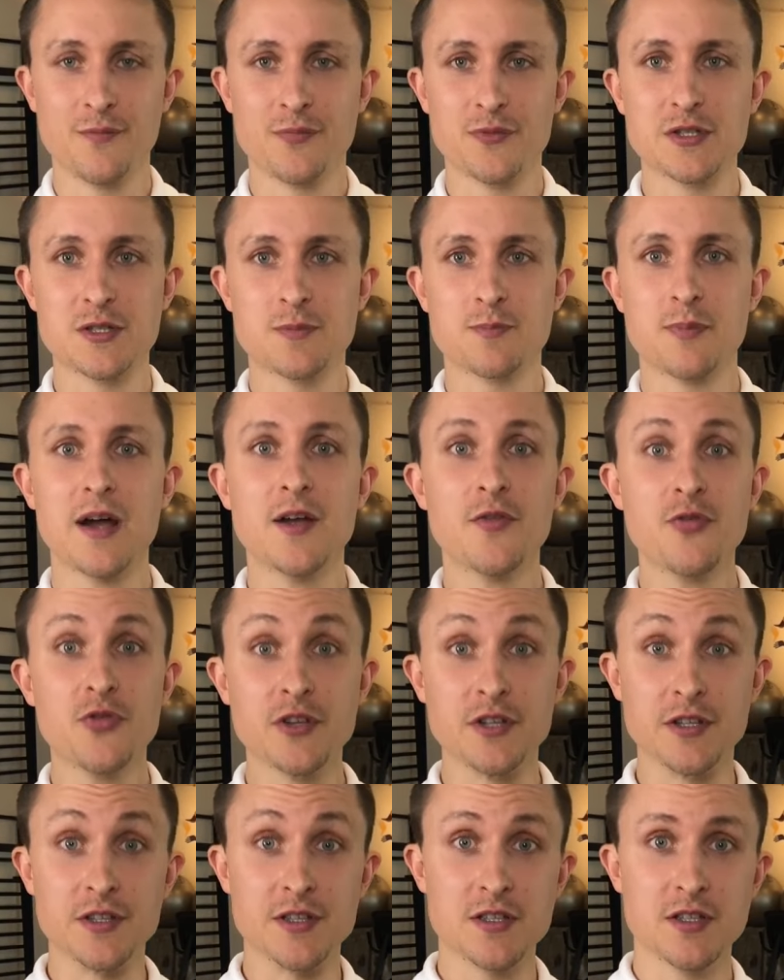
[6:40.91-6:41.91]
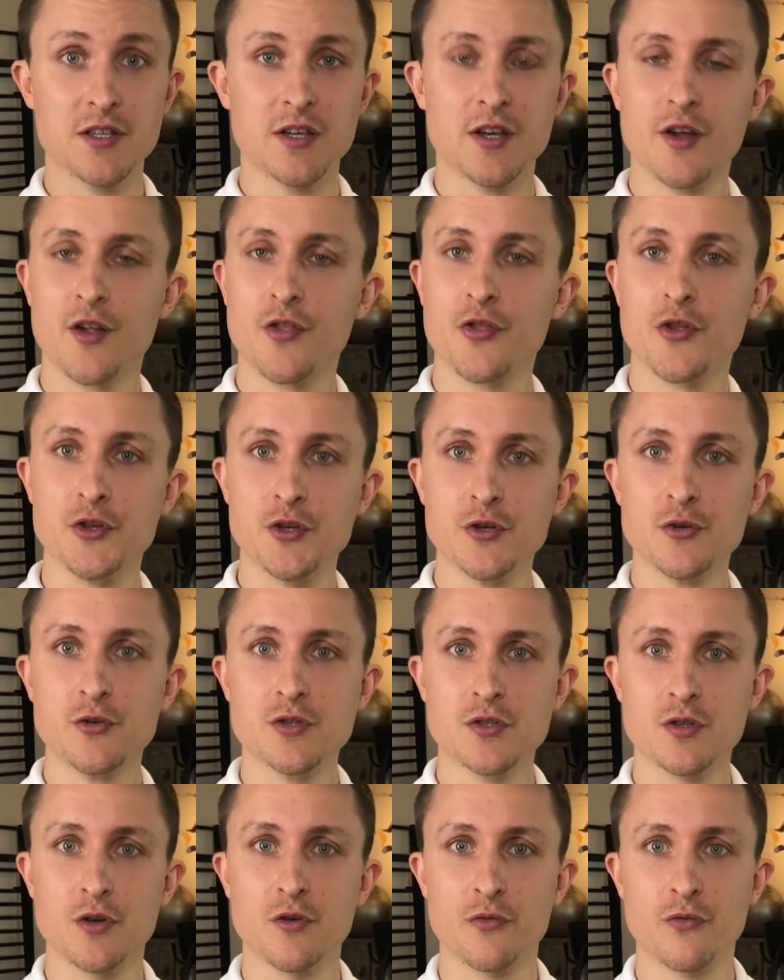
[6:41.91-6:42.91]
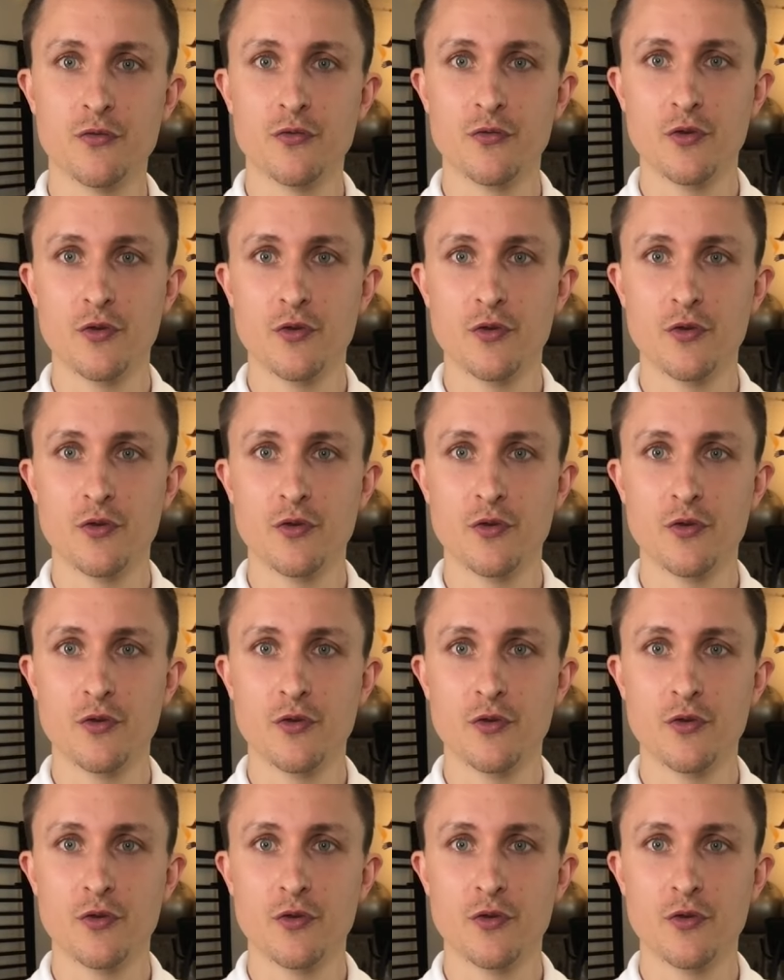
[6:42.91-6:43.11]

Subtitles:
Despite this, the use of